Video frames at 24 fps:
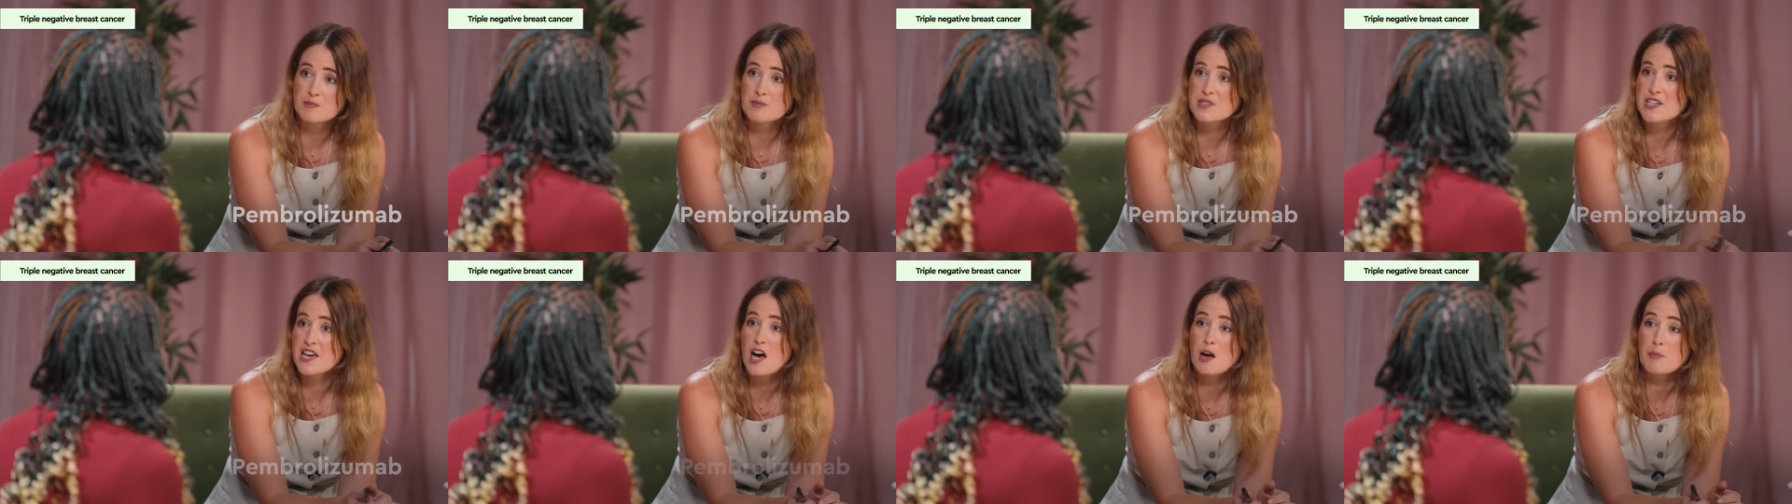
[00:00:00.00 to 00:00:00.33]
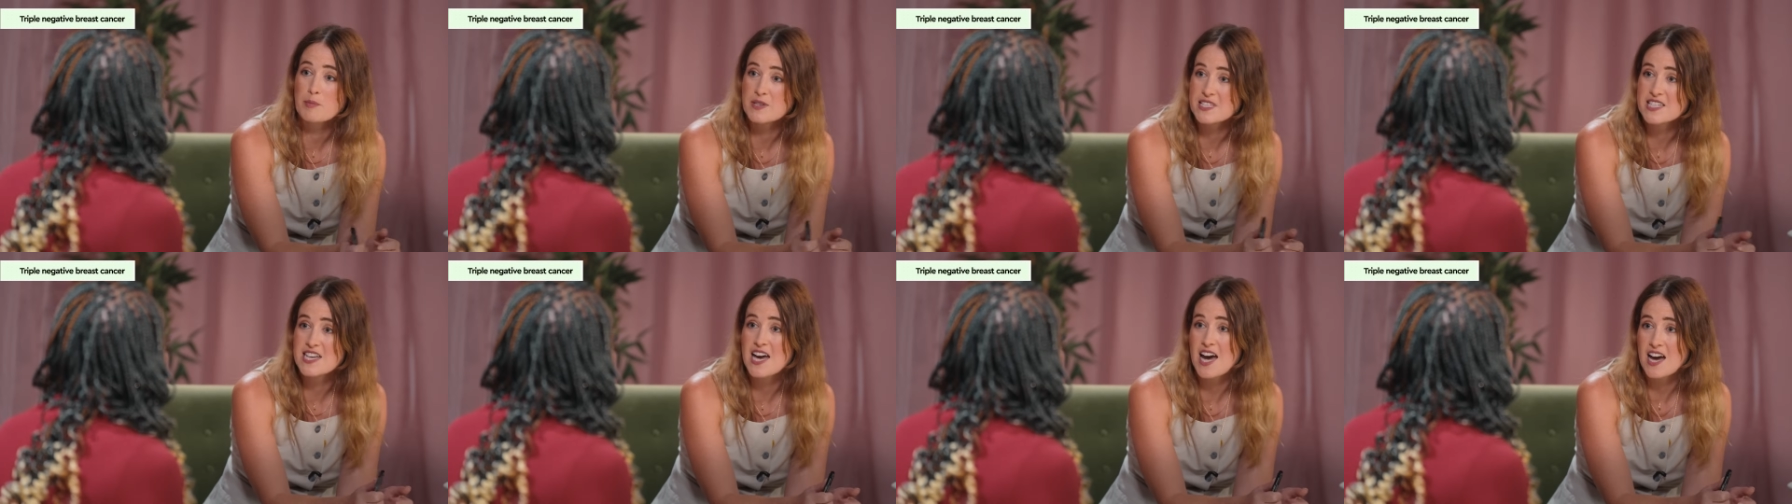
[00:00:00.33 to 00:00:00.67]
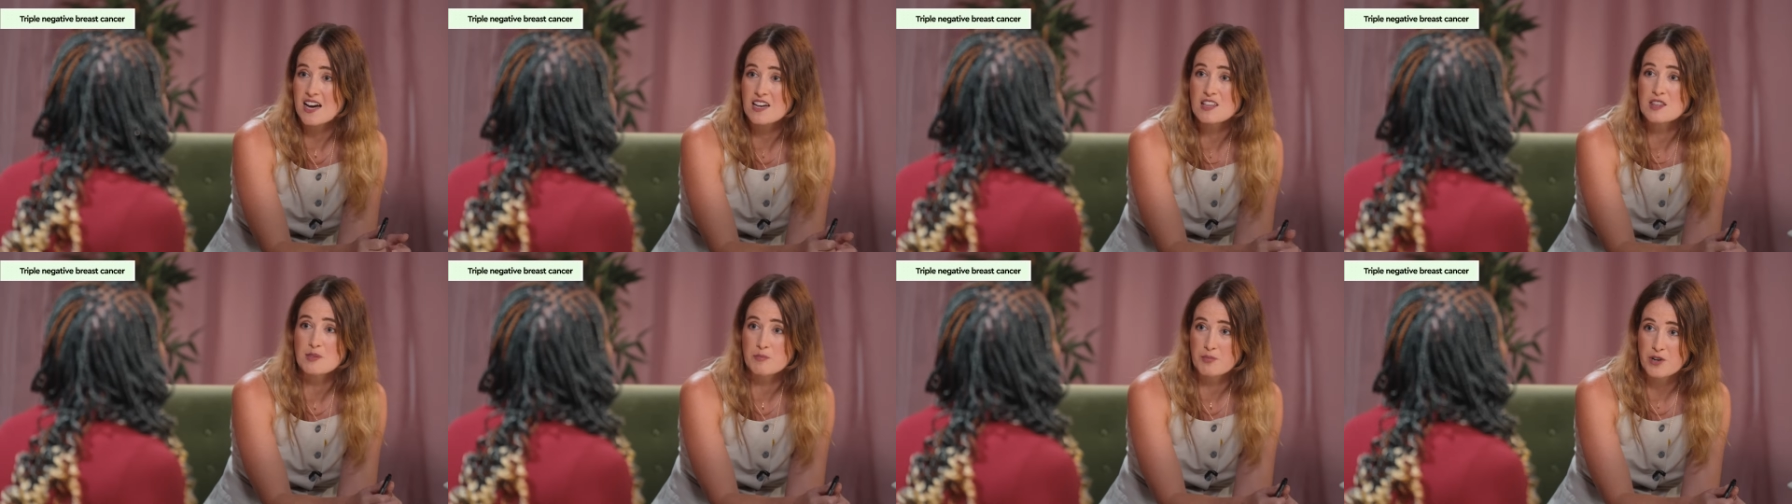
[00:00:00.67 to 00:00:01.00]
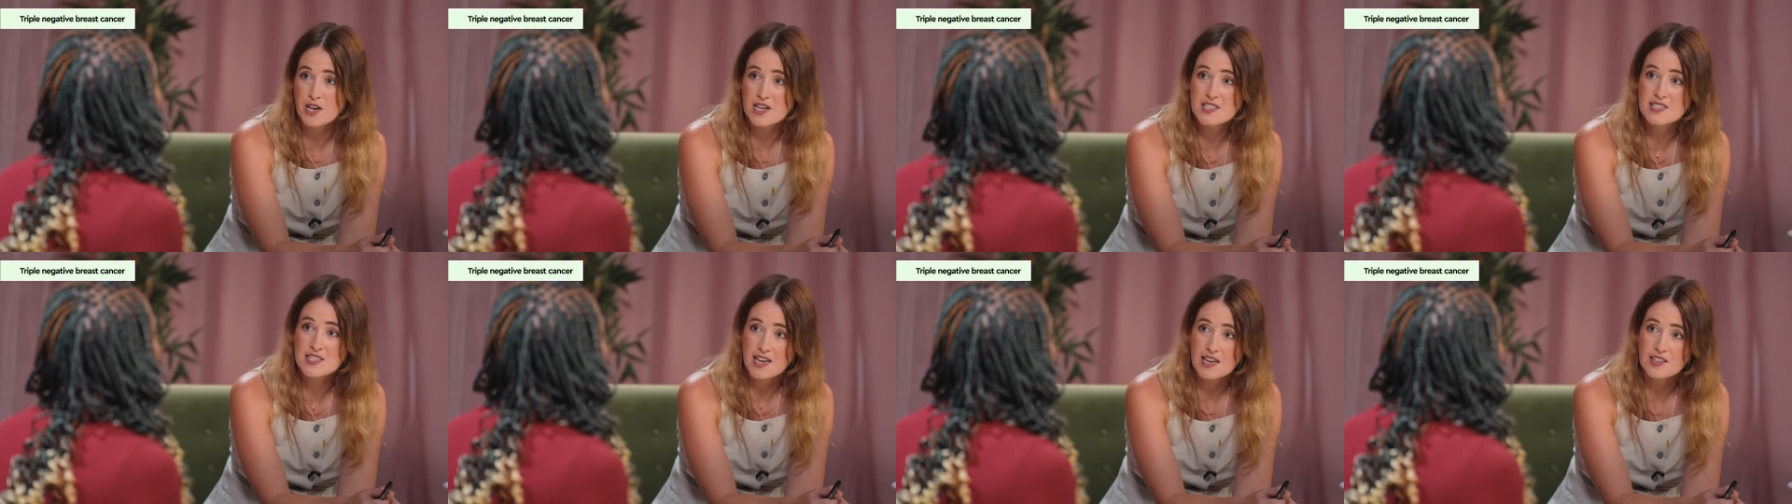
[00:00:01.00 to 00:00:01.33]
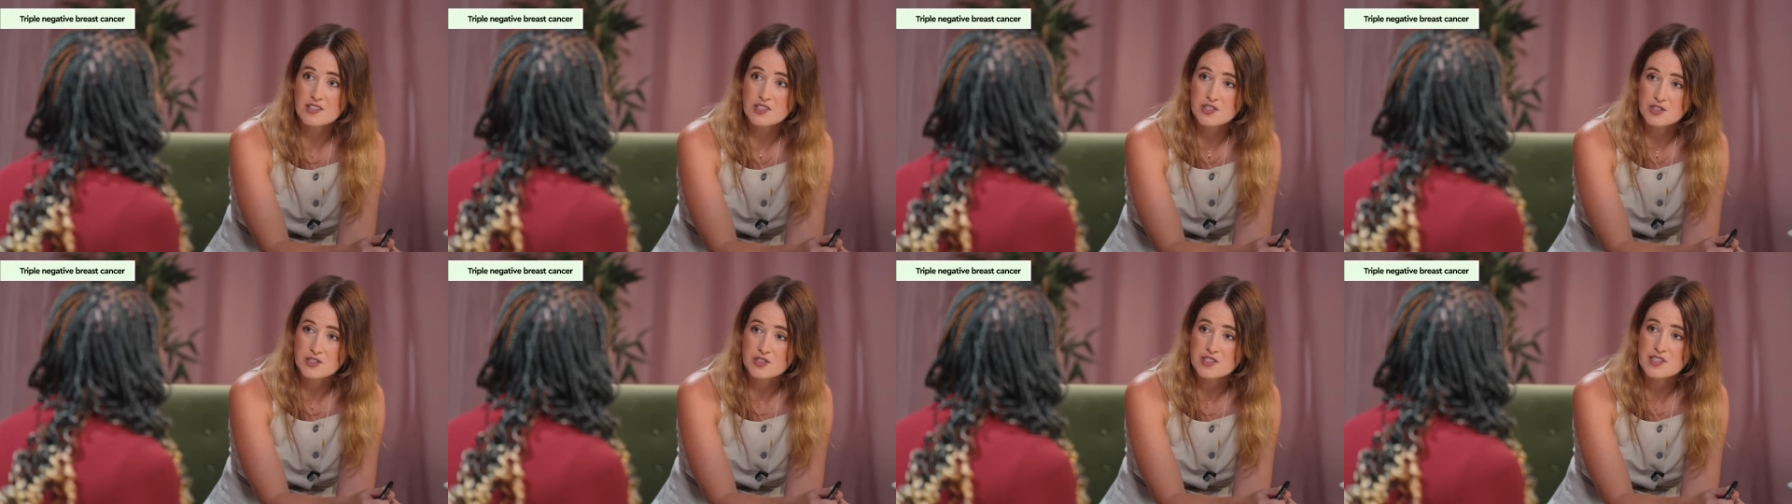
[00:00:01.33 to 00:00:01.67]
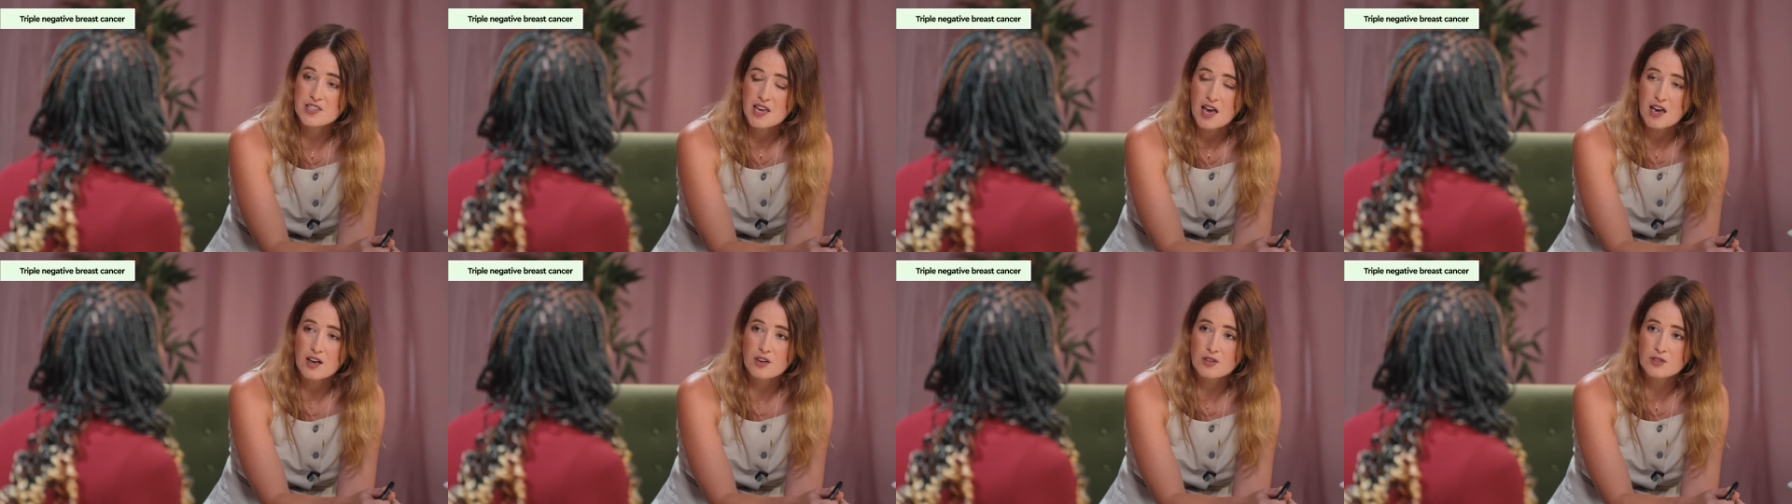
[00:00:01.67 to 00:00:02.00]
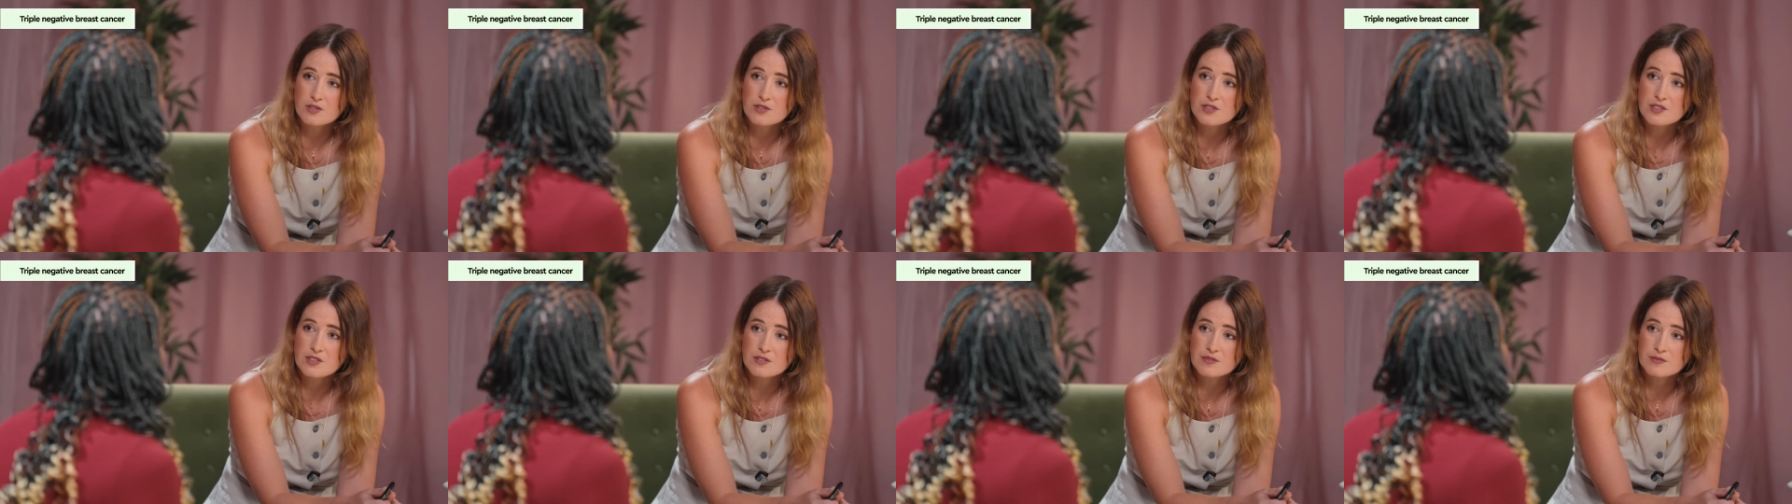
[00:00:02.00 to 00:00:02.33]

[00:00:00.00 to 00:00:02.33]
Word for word: to help attack the breast cancer cells.